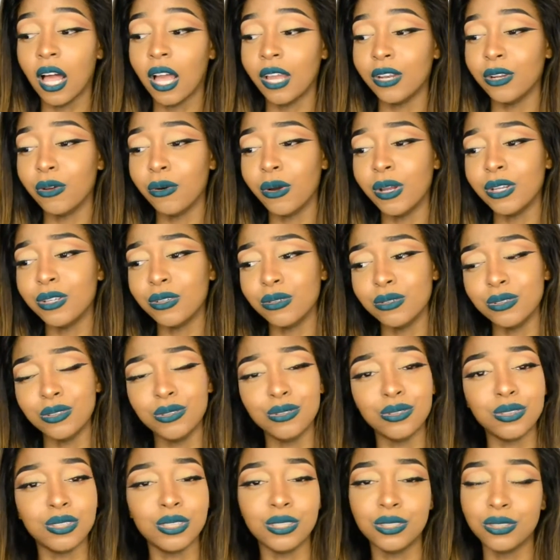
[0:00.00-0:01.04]
I know I don't
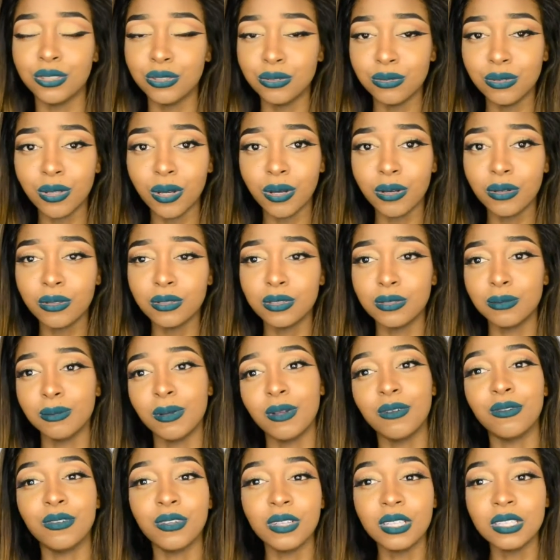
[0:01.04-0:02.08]
usually do those,
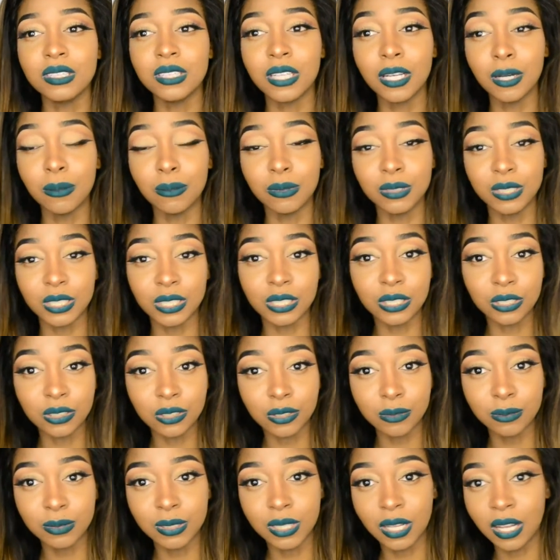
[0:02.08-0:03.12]
but for this hair in
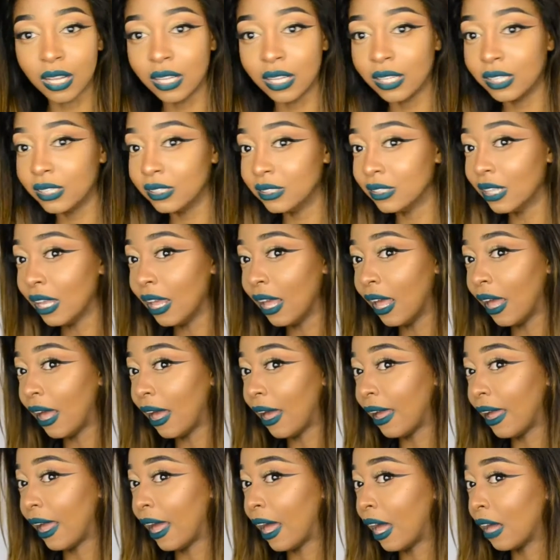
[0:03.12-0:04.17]
particular, because
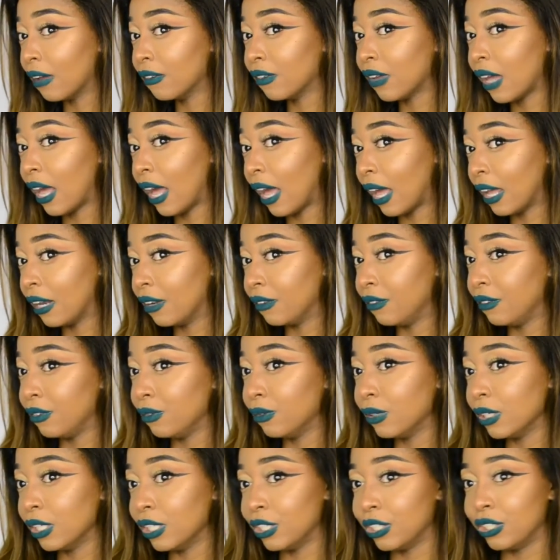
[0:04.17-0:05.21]
I have had a few
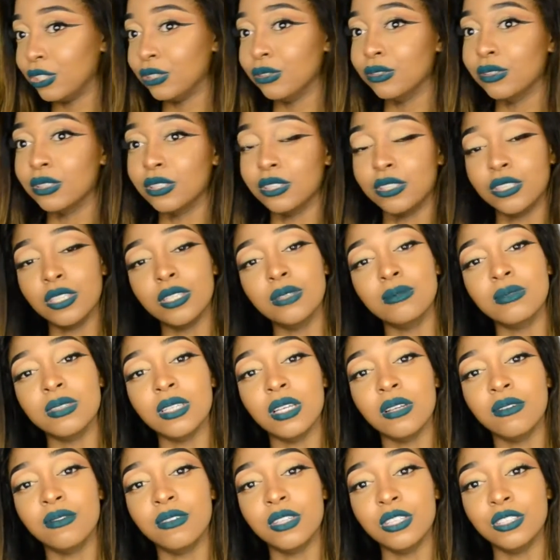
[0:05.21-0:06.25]
issues in terms
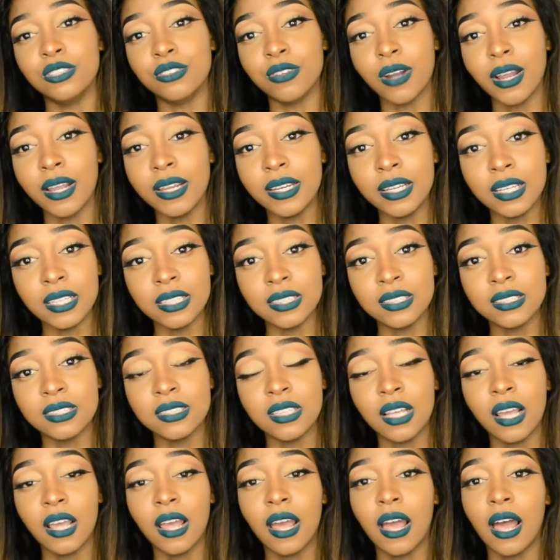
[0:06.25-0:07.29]
of the dryness
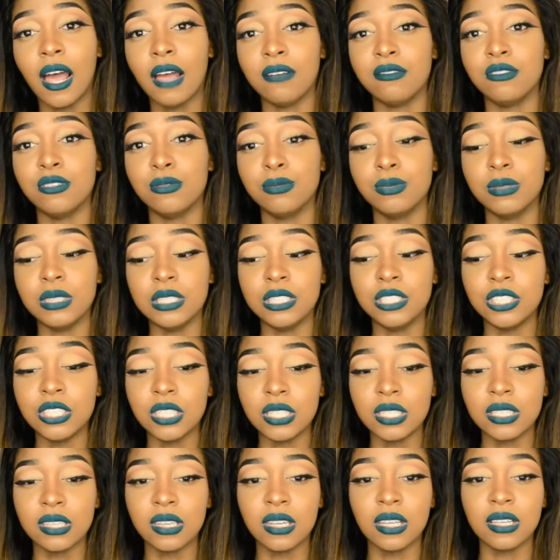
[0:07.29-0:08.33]
after
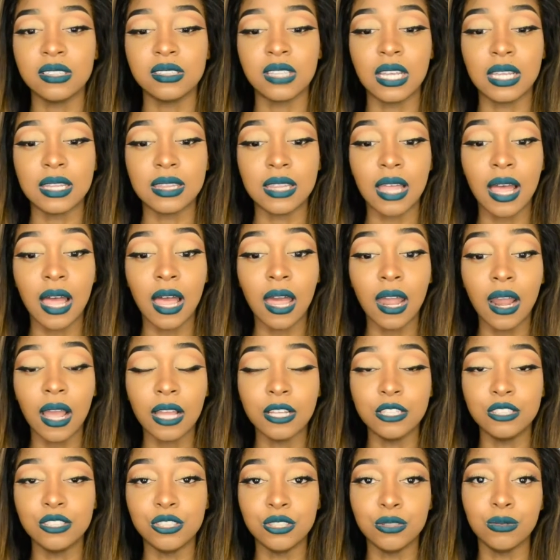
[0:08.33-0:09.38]
bleaching and things like that,
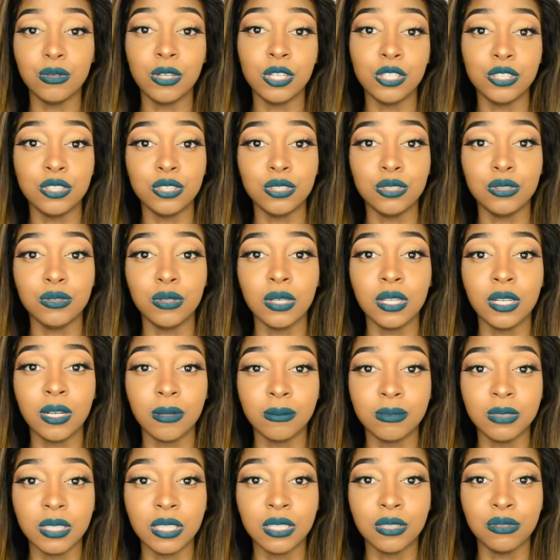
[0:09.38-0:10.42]
I do want to do an
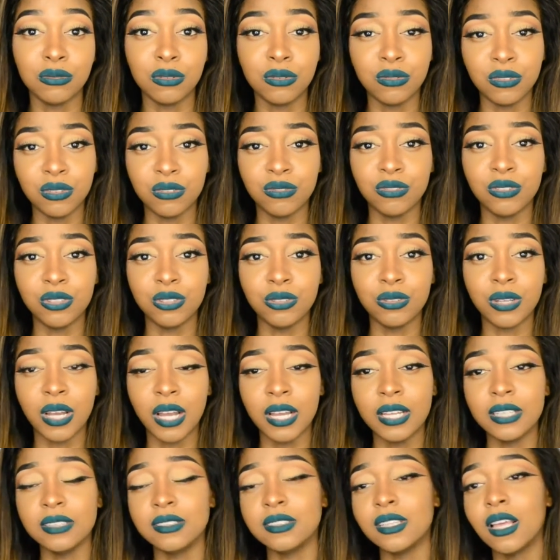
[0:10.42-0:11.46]
updated review for you
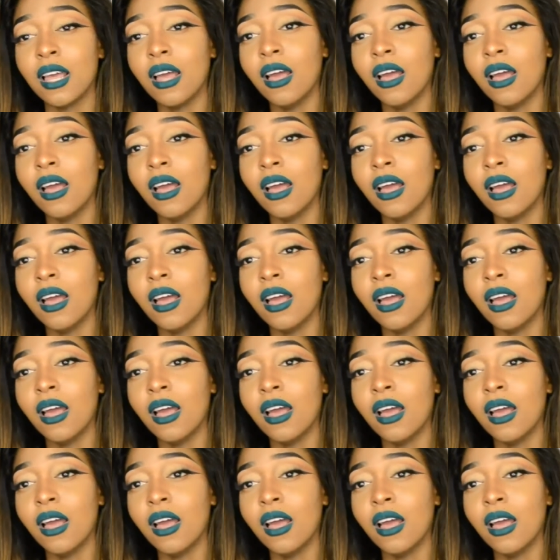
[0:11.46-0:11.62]
guys.